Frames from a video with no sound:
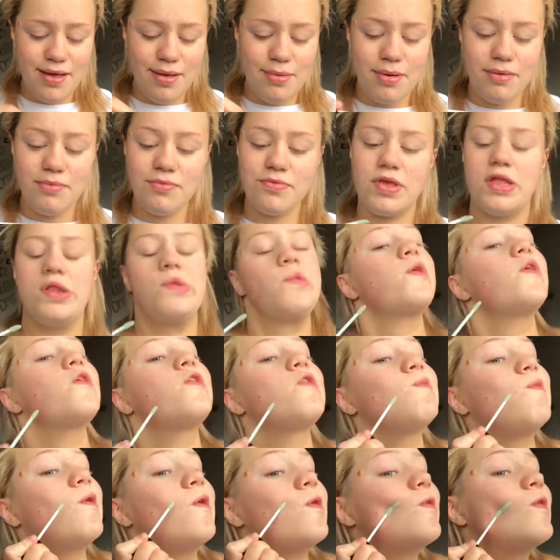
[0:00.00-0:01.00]
But I'm just gonna be
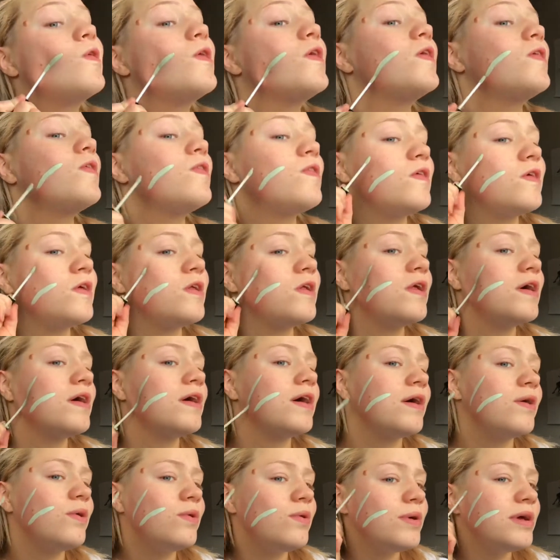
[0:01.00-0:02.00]
using my Grwm concealer
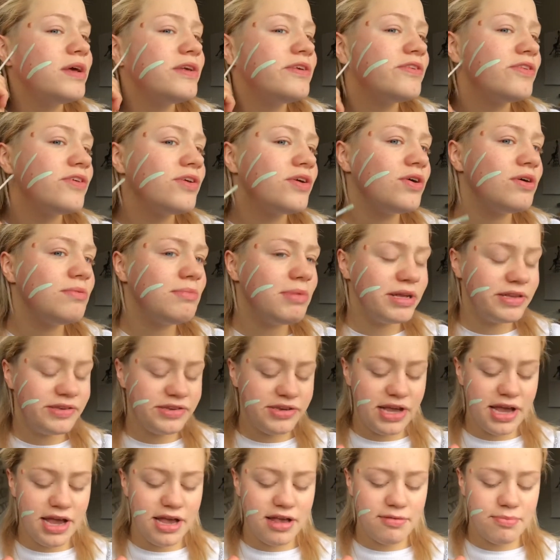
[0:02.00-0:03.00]
like I always do on my
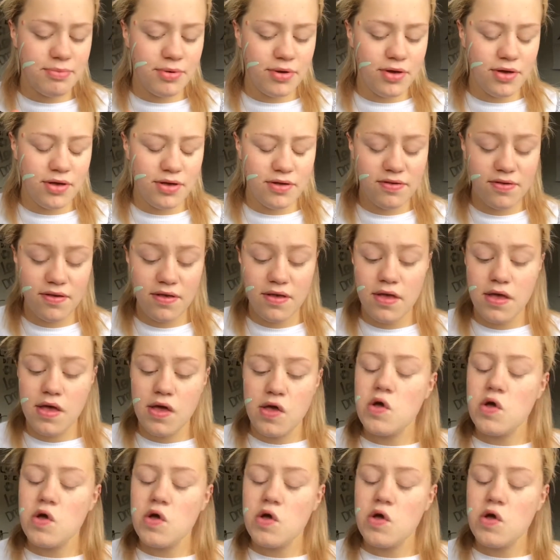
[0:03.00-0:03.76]
cheeks because